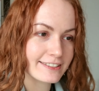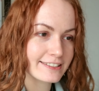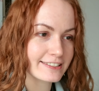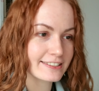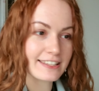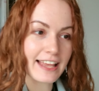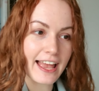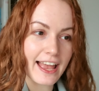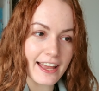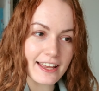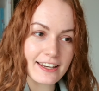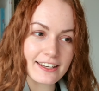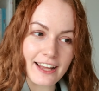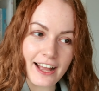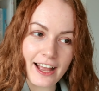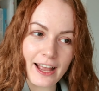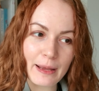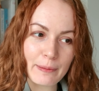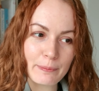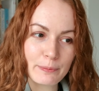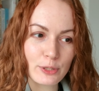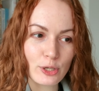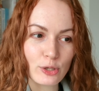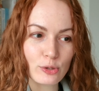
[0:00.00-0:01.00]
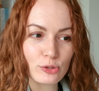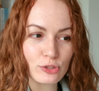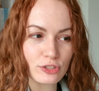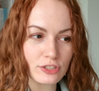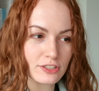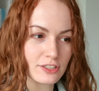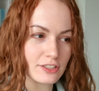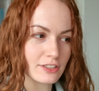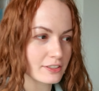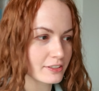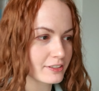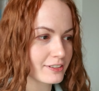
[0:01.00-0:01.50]
said I'm
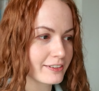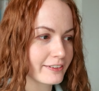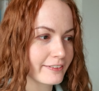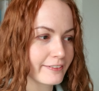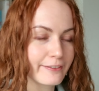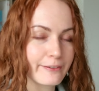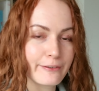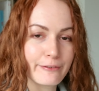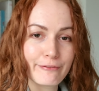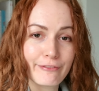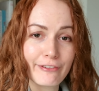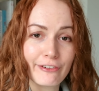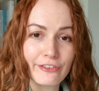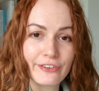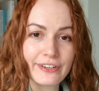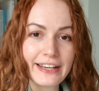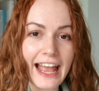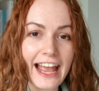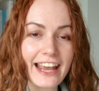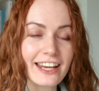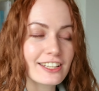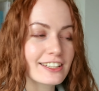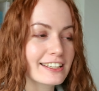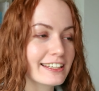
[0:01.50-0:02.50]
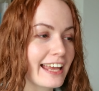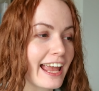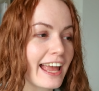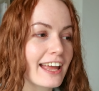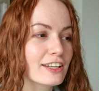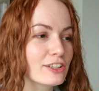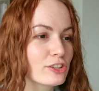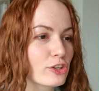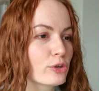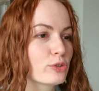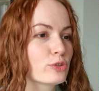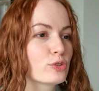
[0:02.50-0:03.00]
not I
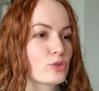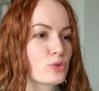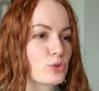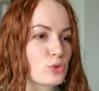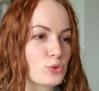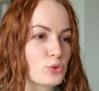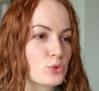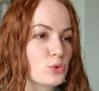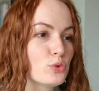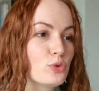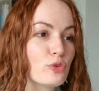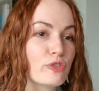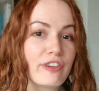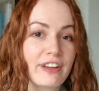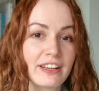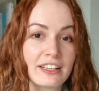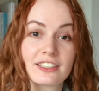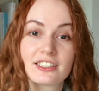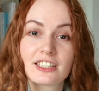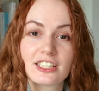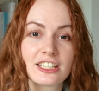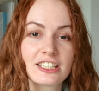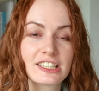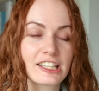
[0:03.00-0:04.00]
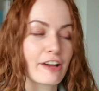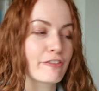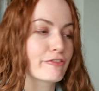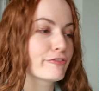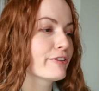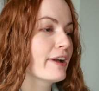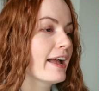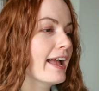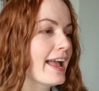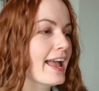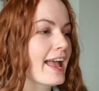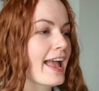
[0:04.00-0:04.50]
cannot do fancy stuff
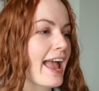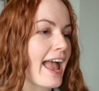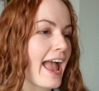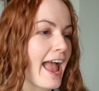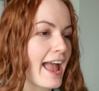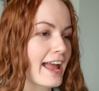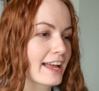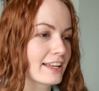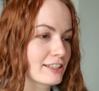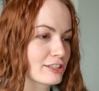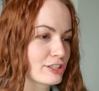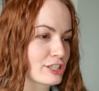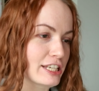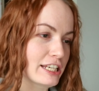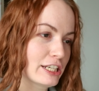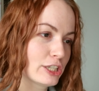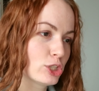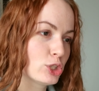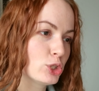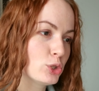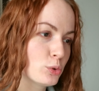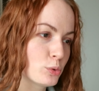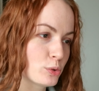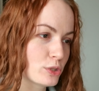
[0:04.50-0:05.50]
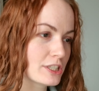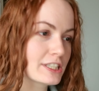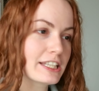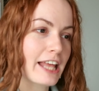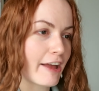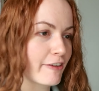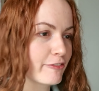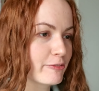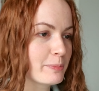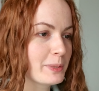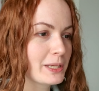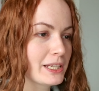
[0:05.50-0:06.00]
and cute
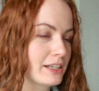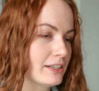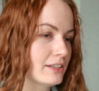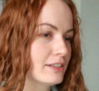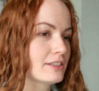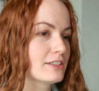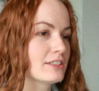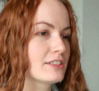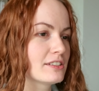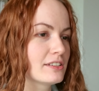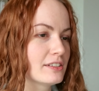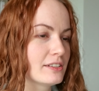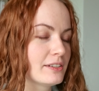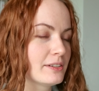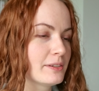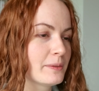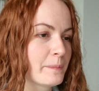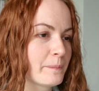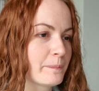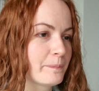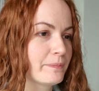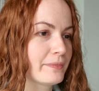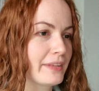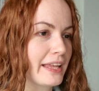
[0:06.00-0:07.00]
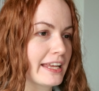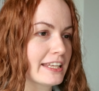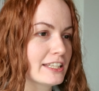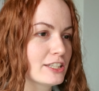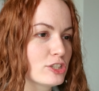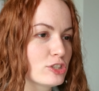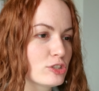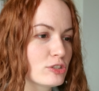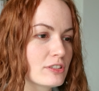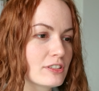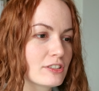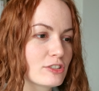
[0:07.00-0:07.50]
stuff because
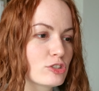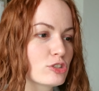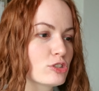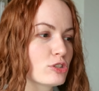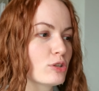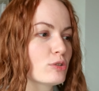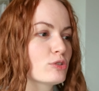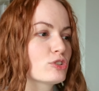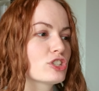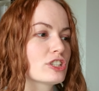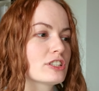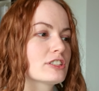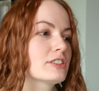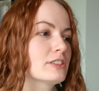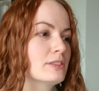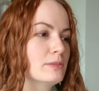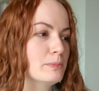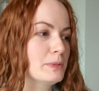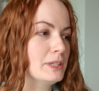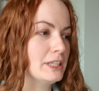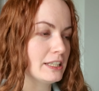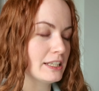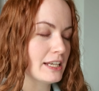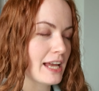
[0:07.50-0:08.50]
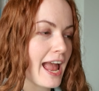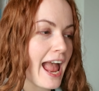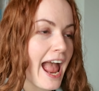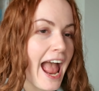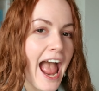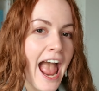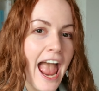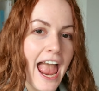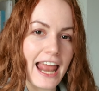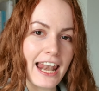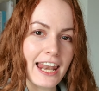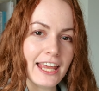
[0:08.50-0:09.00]
it's not just me.
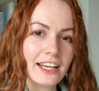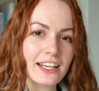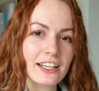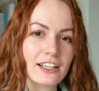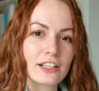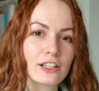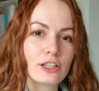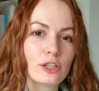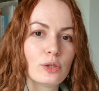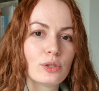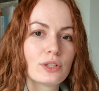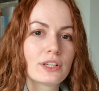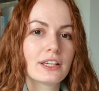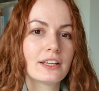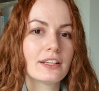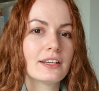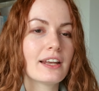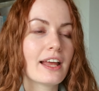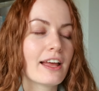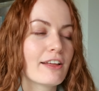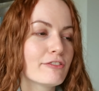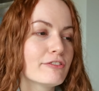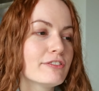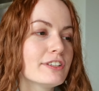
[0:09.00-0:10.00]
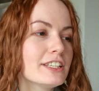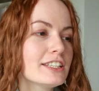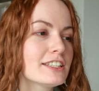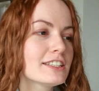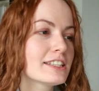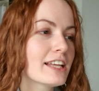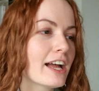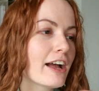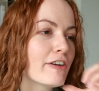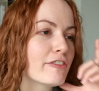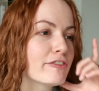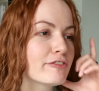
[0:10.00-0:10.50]
I like looking at this
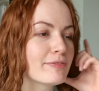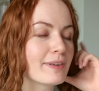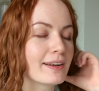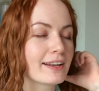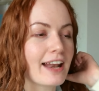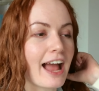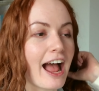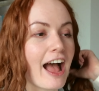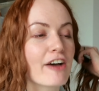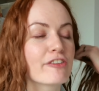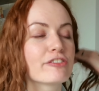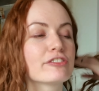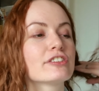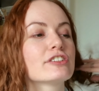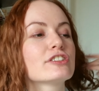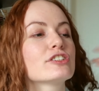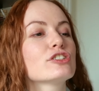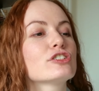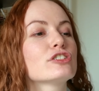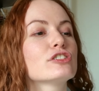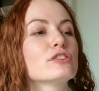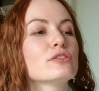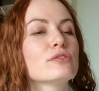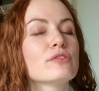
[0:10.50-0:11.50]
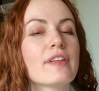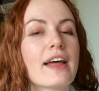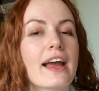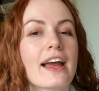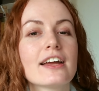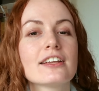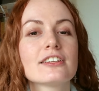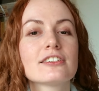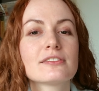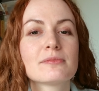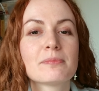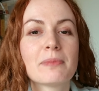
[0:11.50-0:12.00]
stuff when others do
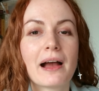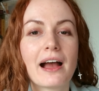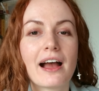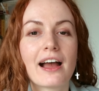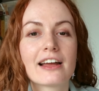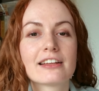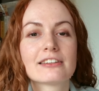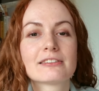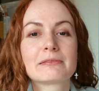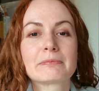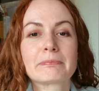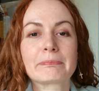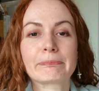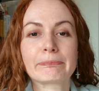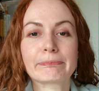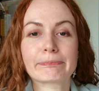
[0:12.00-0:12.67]
that, but